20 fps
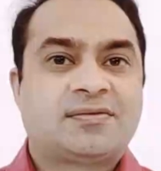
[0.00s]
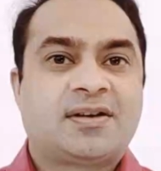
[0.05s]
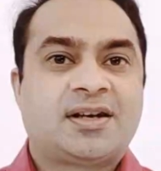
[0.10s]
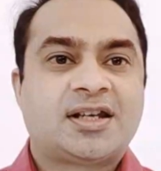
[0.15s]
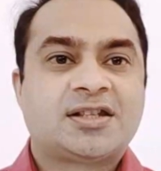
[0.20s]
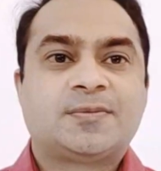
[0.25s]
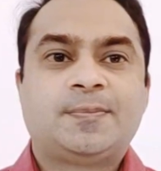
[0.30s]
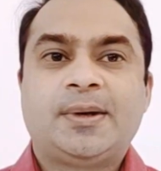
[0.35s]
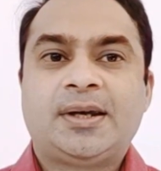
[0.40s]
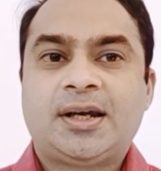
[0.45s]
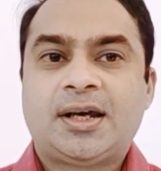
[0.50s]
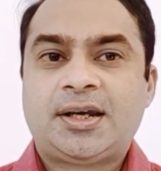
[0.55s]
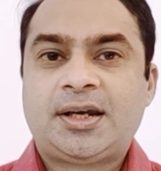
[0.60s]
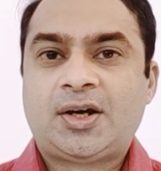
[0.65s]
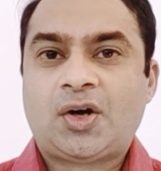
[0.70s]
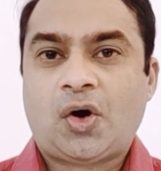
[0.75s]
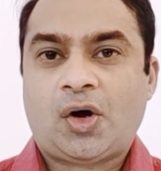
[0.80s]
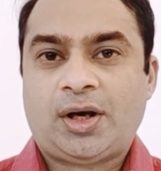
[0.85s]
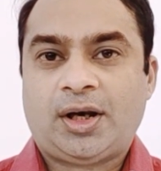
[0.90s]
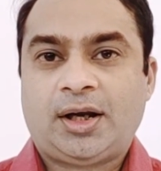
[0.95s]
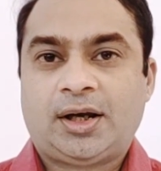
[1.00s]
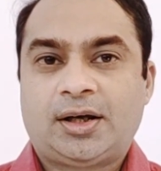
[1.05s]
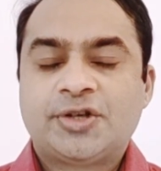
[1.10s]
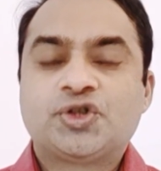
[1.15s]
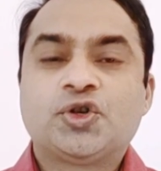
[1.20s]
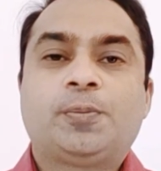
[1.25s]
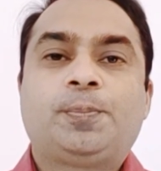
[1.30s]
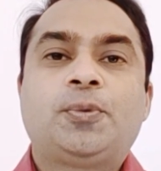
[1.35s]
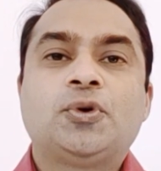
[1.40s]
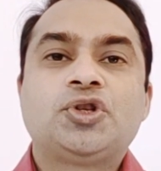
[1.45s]
well as biliary colic.
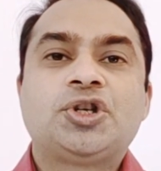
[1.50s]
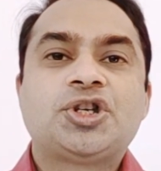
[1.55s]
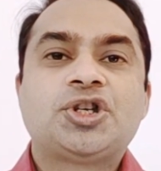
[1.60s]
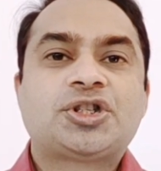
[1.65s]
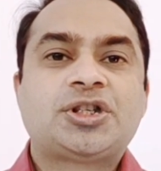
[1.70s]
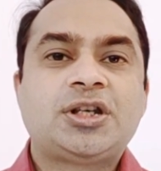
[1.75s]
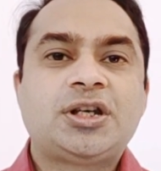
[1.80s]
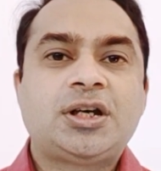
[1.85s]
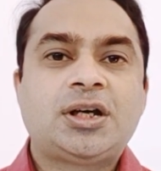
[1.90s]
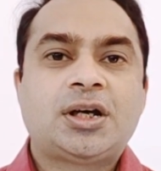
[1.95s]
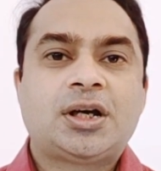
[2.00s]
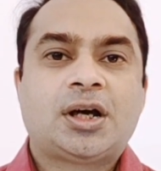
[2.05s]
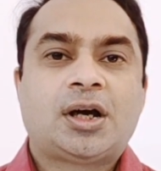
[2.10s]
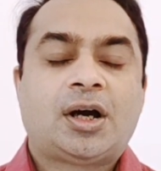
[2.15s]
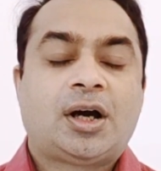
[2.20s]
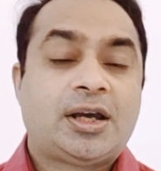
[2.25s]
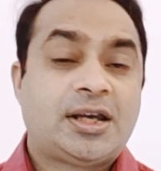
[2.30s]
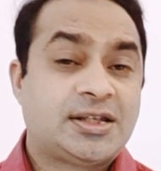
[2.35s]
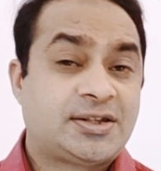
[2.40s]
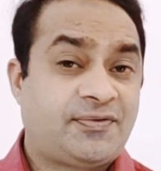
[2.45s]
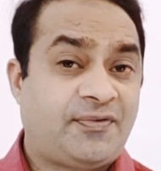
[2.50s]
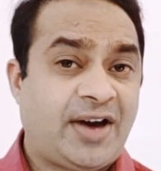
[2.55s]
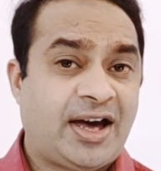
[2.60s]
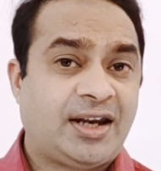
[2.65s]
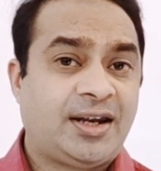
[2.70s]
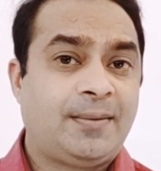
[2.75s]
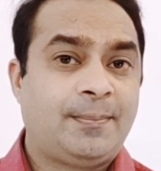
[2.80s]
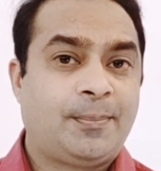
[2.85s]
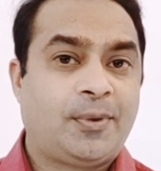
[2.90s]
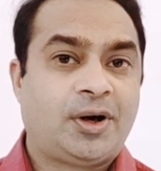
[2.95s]
So positioning is
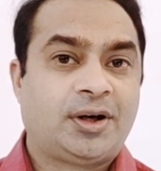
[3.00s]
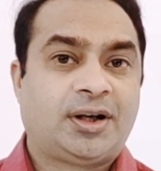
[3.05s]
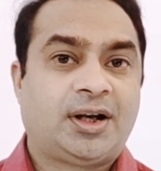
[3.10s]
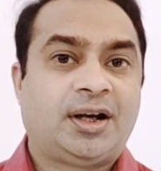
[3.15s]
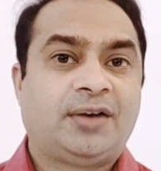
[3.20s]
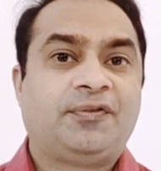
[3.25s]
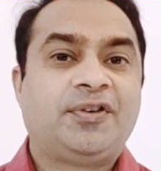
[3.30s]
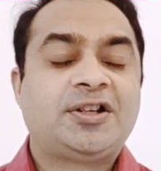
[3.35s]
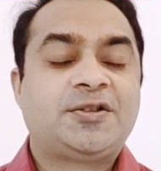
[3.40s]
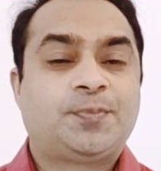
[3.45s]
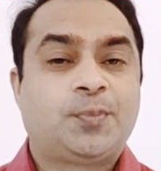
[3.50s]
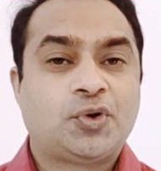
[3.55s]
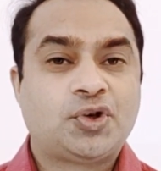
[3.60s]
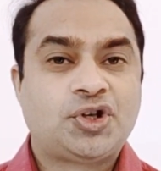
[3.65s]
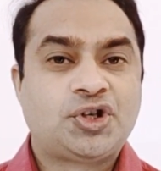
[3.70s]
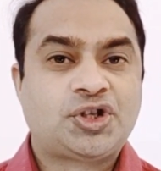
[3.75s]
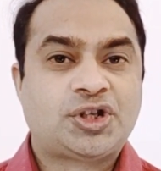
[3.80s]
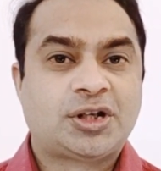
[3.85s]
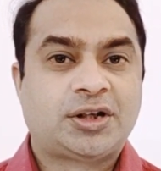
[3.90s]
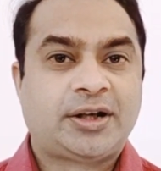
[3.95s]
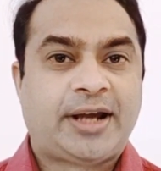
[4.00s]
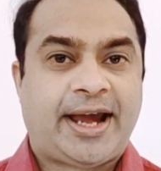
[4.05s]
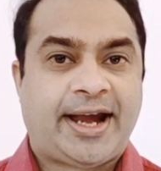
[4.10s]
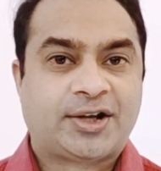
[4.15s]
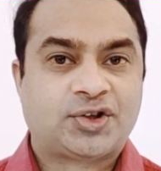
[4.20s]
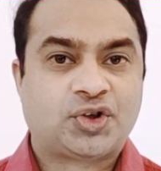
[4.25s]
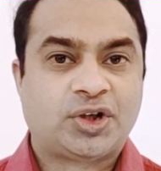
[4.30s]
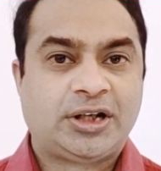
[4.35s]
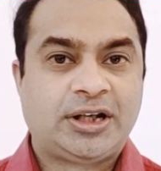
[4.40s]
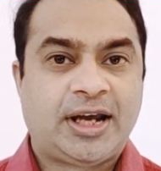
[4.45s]
very important. Which position
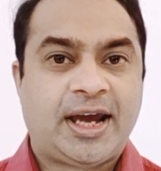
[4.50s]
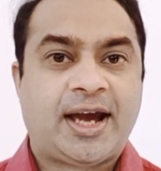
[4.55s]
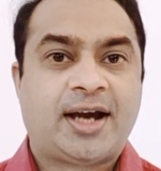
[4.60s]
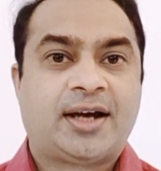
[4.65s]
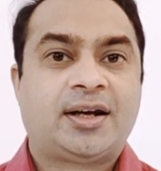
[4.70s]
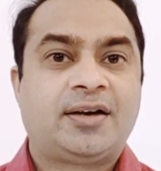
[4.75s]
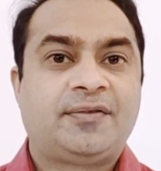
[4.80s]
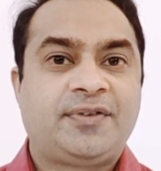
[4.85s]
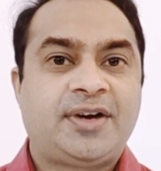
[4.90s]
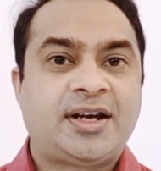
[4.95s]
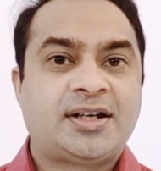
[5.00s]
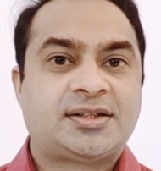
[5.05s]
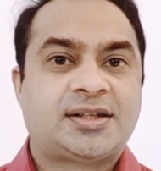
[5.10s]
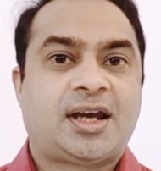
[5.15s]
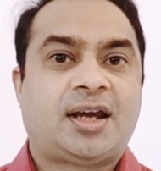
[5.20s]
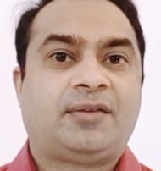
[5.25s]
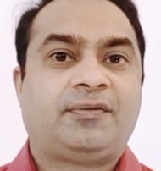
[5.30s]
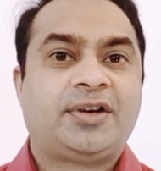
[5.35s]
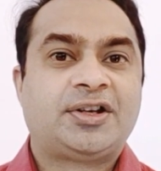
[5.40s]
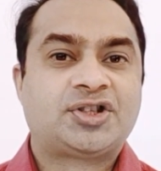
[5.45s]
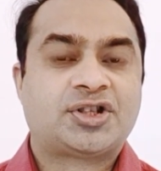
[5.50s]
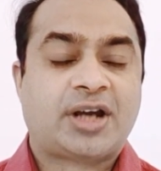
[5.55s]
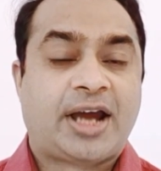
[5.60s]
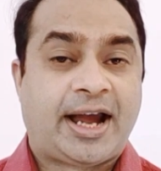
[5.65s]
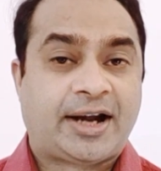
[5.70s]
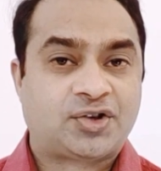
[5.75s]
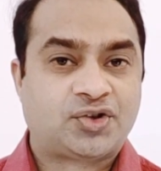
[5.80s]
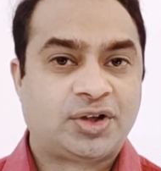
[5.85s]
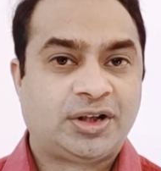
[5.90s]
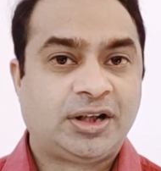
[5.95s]
actually aggravates and which
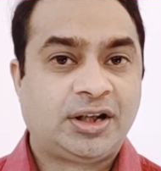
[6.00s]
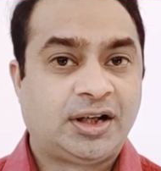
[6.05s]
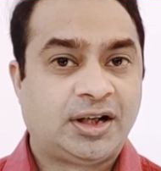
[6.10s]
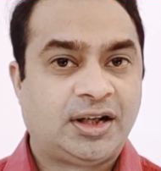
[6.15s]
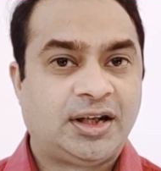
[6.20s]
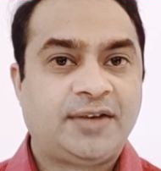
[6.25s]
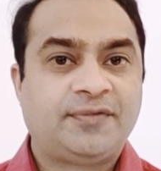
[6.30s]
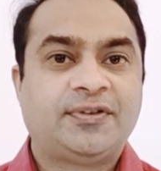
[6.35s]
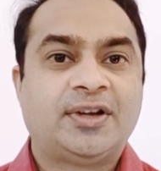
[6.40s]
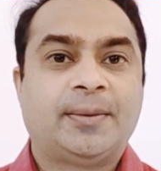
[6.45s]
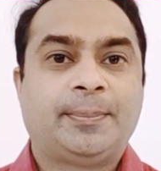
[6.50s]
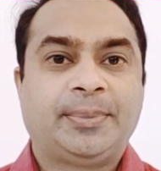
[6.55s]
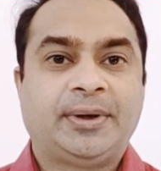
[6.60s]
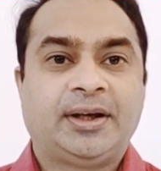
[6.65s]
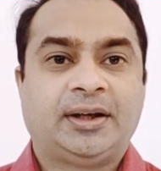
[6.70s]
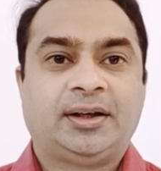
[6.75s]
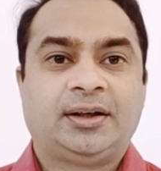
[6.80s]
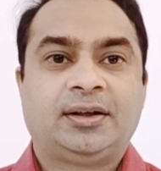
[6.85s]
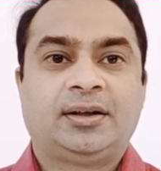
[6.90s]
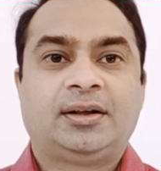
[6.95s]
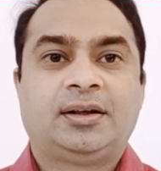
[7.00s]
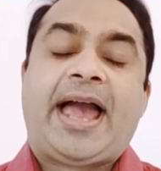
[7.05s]
actually relieve the pain.